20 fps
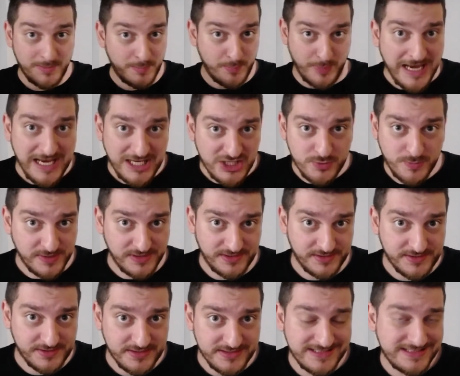page
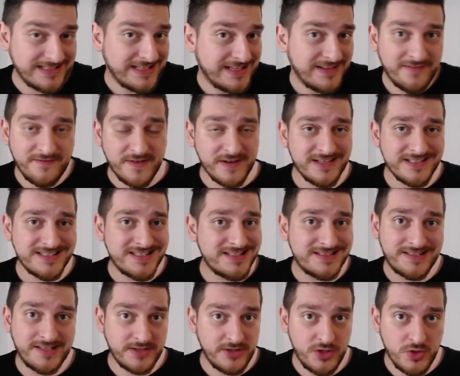builders
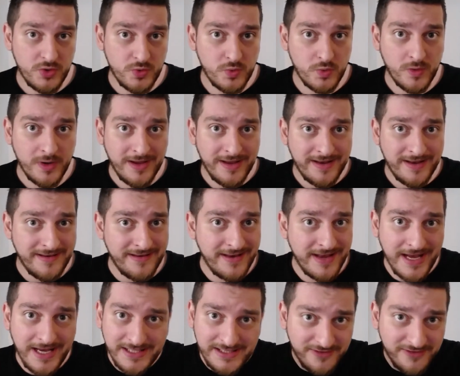versus the new
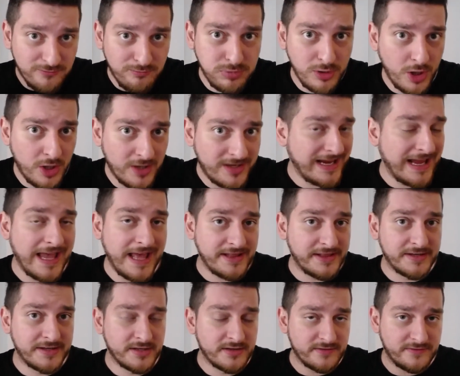native block
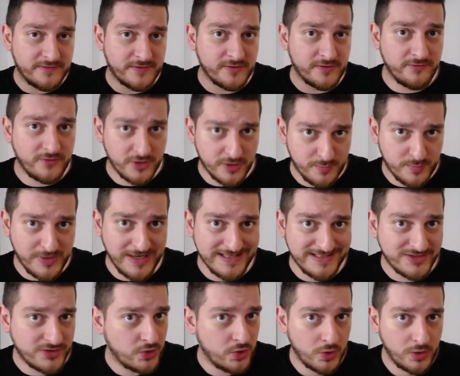editor for
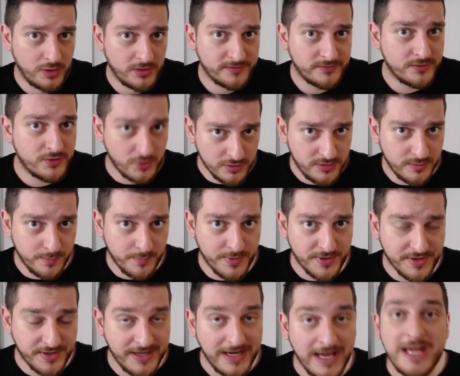WordPress called
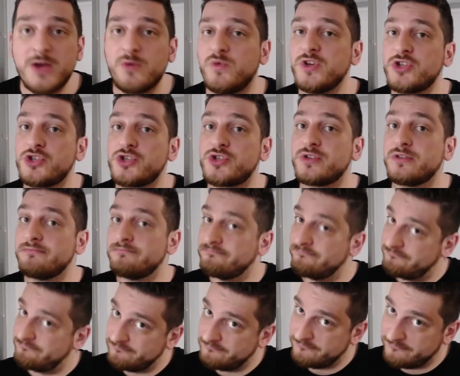Gutenberg, which,
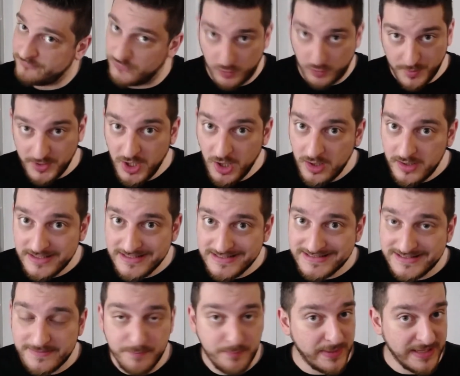to be
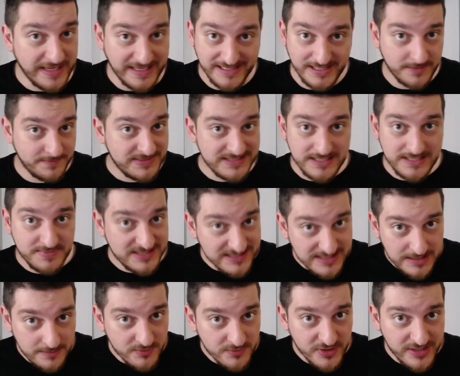honest, picked up some
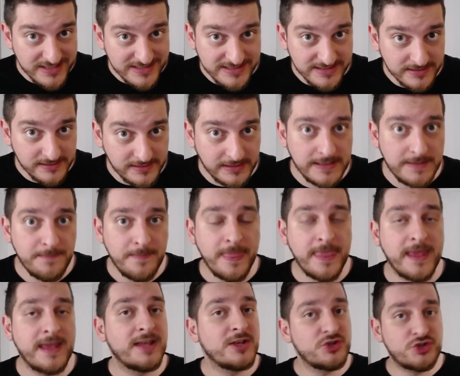steam recently.
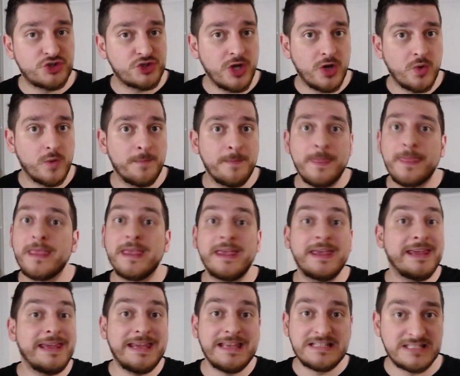So
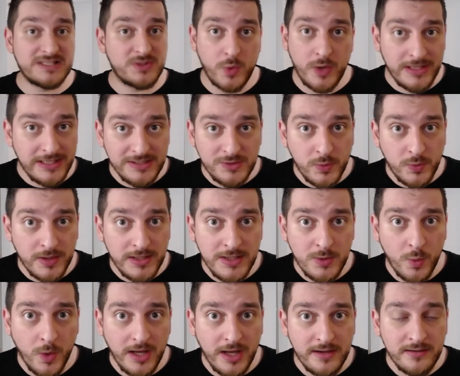it's twenty
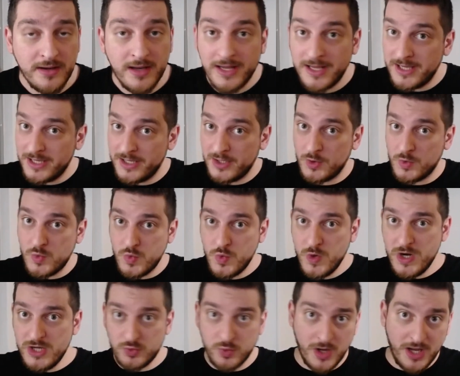twenty-one.
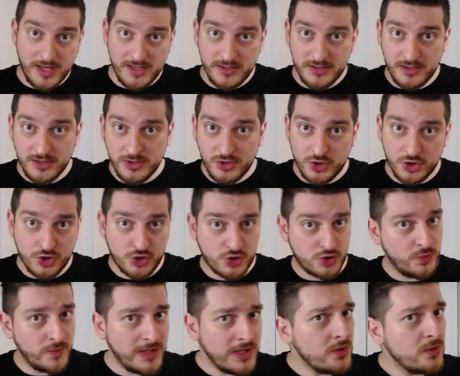Which one
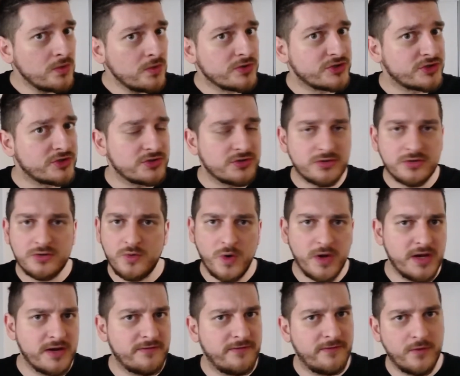should we use
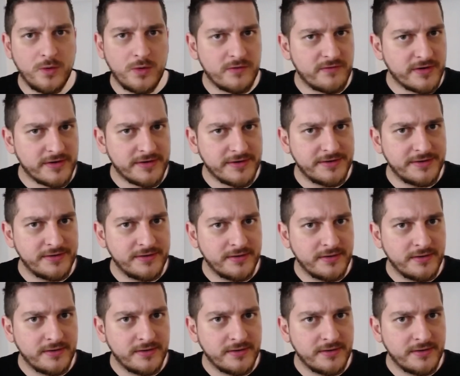going forward?